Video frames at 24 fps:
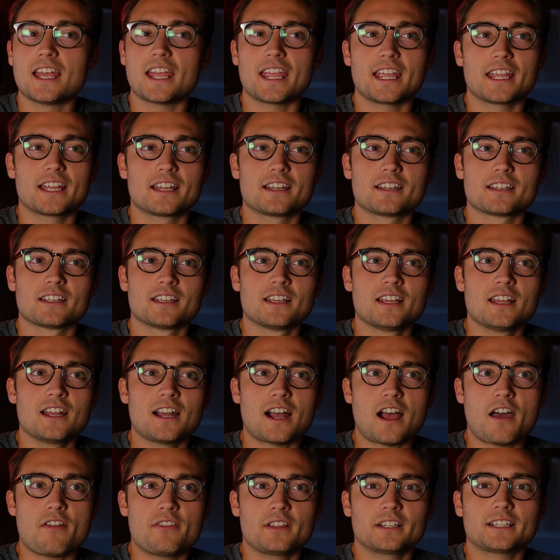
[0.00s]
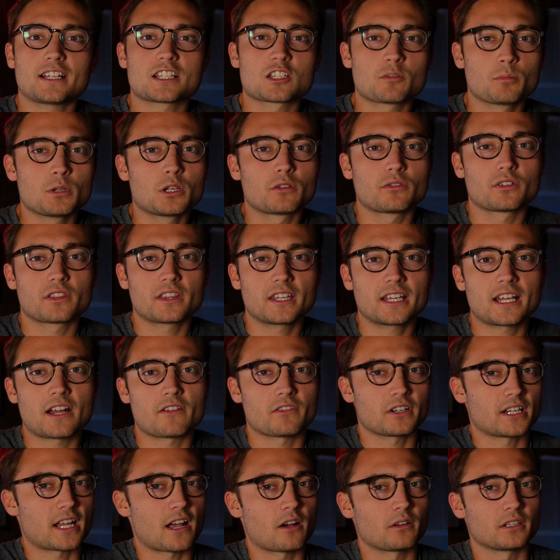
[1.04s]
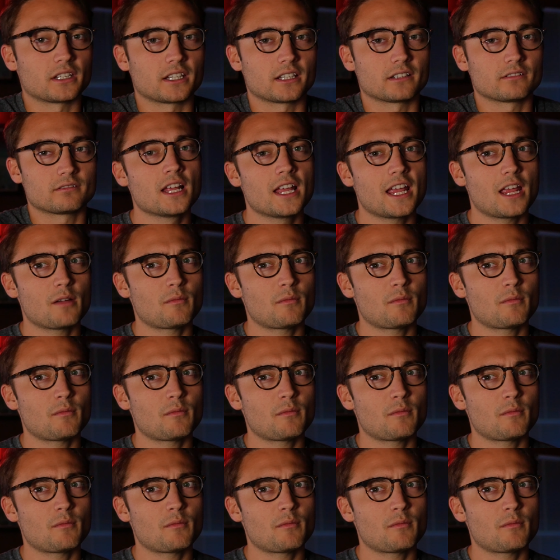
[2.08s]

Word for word: And I think that's a beautiful thing every now and then.